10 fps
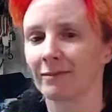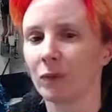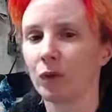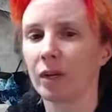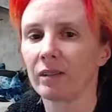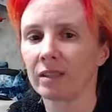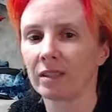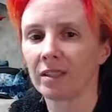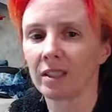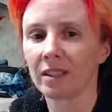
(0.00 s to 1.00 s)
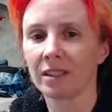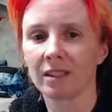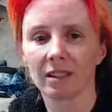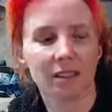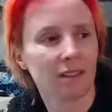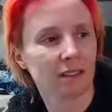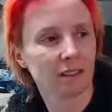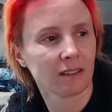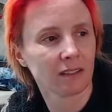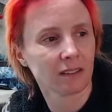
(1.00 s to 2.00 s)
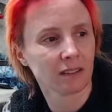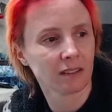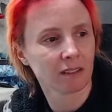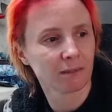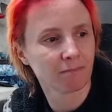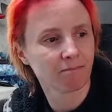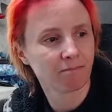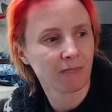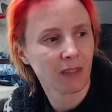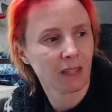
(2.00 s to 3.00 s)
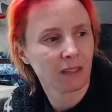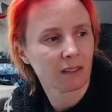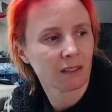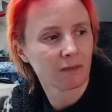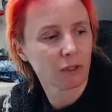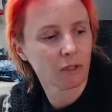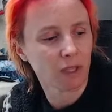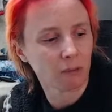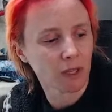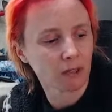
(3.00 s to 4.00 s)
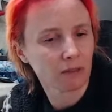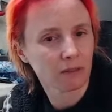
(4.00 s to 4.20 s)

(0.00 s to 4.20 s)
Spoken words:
You have succeeded in confusing me